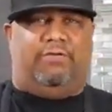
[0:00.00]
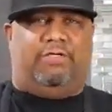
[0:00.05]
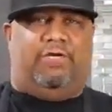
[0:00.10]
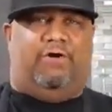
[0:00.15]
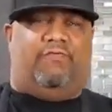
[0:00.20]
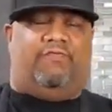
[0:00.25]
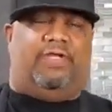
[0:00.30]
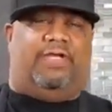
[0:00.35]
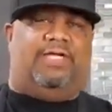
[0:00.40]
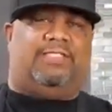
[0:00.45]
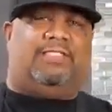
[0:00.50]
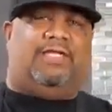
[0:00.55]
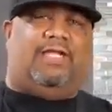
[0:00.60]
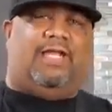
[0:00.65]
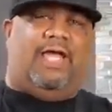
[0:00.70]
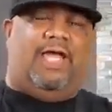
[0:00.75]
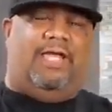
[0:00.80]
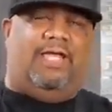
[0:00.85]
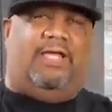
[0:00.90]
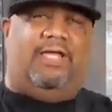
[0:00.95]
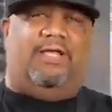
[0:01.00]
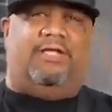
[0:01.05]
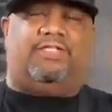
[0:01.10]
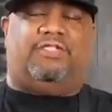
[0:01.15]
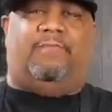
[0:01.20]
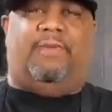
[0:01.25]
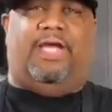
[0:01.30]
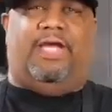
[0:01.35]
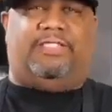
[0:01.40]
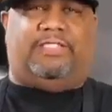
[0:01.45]
Don't forget to like,
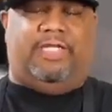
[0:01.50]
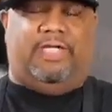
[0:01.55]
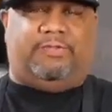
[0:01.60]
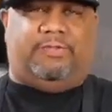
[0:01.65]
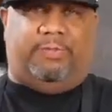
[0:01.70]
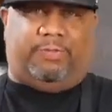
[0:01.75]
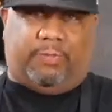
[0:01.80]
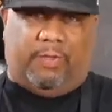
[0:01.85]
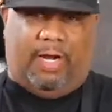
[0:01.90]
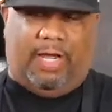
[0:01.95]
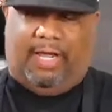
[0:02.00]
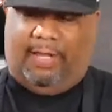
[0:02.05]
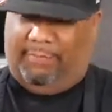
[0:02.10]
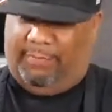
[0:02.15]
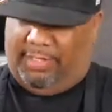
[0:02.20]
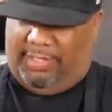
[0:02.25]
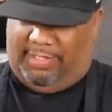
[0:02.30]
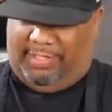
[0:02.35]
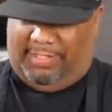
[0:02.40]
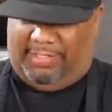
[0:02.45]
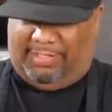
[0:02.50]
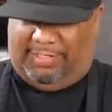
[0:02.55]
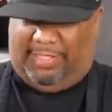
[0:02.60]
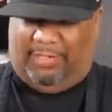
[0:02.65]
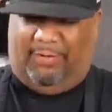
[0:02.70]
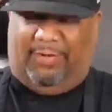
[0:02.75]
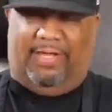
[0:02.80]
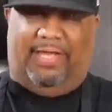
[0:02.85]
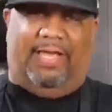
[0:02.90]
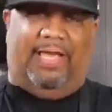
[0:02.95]
smash that subscribe button, and
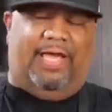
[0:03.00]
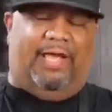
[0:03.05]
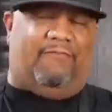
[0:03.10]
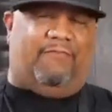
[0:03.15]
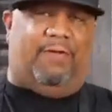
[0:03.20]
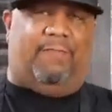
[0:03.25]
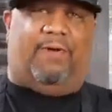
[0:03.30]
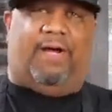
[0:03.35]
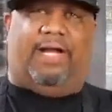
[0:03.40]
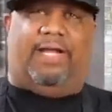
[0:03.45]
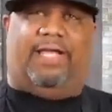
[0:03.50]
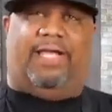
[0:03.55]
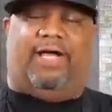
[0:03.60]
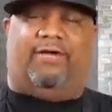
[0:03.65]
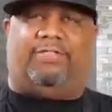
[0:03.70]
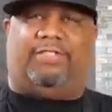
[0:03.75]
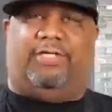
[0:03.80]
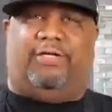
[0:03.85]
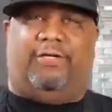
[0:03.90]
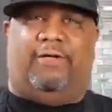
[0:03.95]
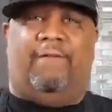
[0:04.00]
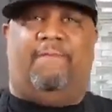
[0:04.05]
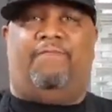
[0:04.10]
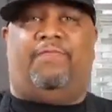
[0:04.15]
tell everybody out there.